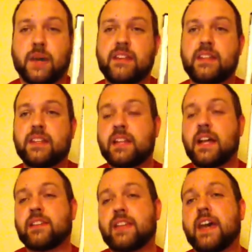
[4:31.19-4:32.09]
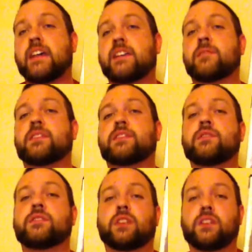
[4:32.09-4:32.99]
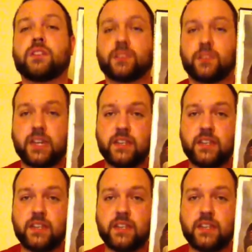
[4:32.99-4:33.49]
I did like that element to it also.